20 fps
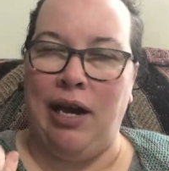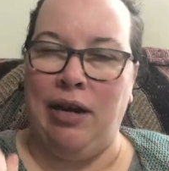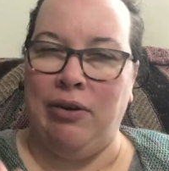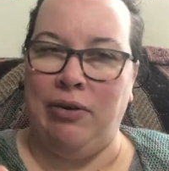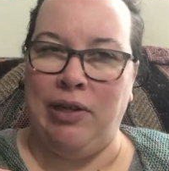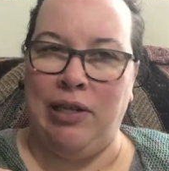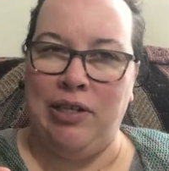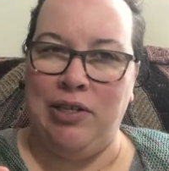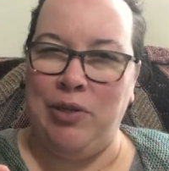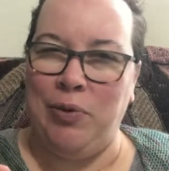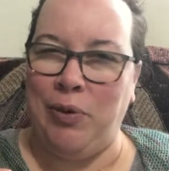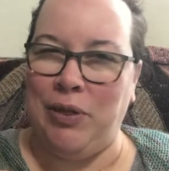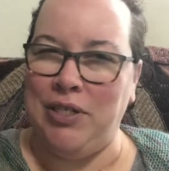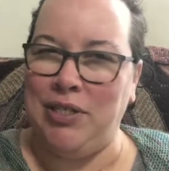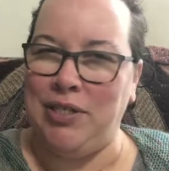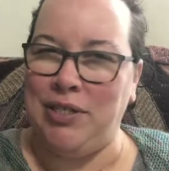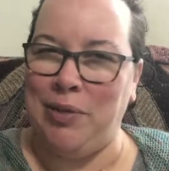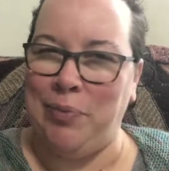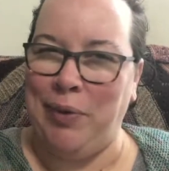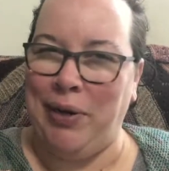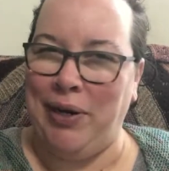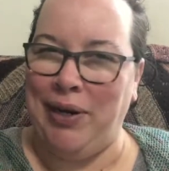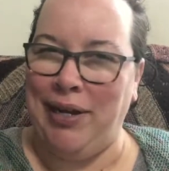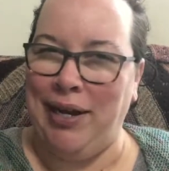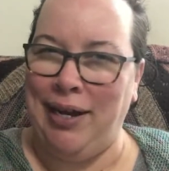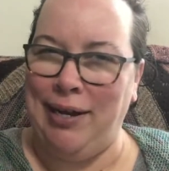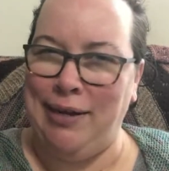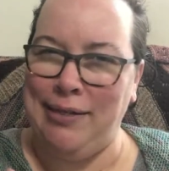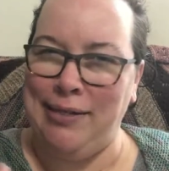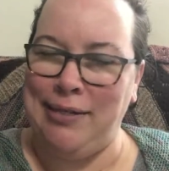I don't think she watches the
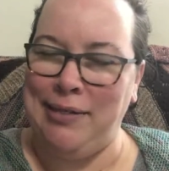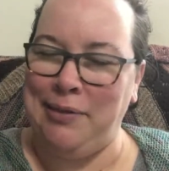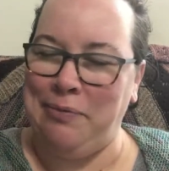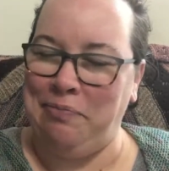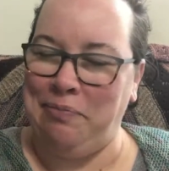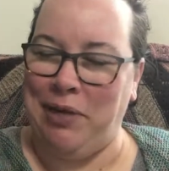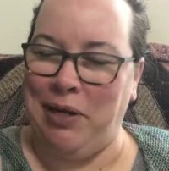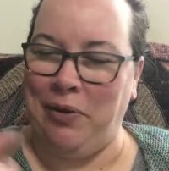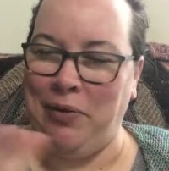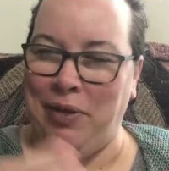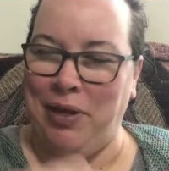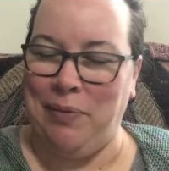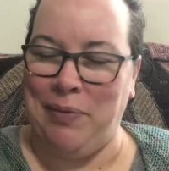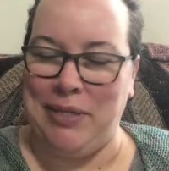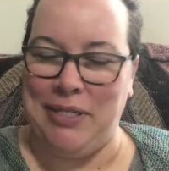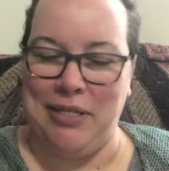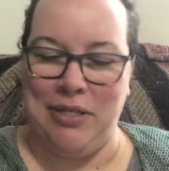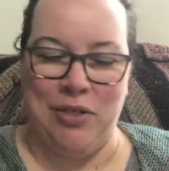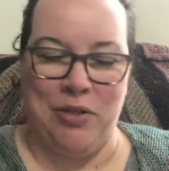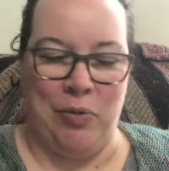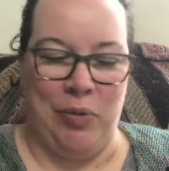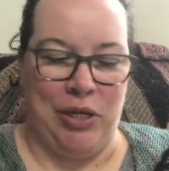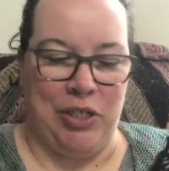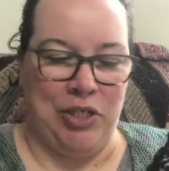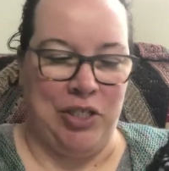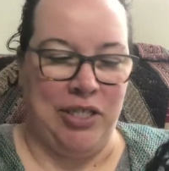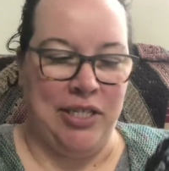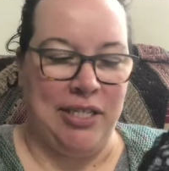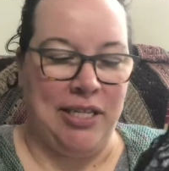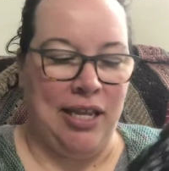podcast. I don't think my sister
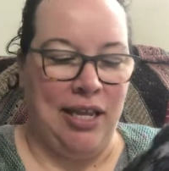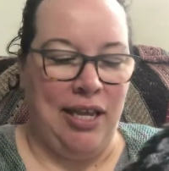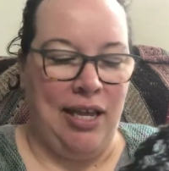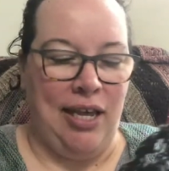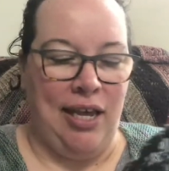watches.